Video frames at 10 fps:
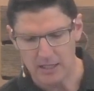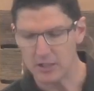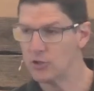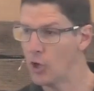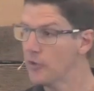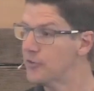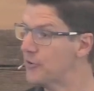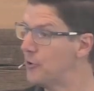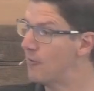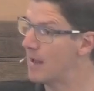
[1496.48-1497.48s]
not to
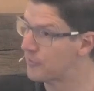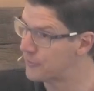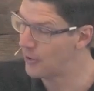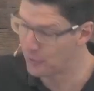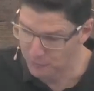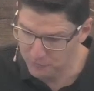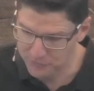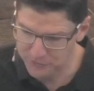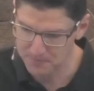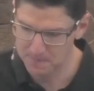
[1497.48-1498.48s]
serve
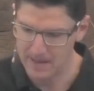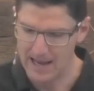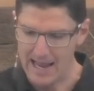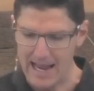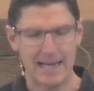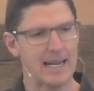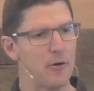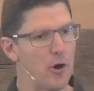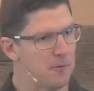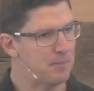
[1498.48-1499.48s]
ourselves and
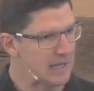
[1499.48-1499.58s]
our own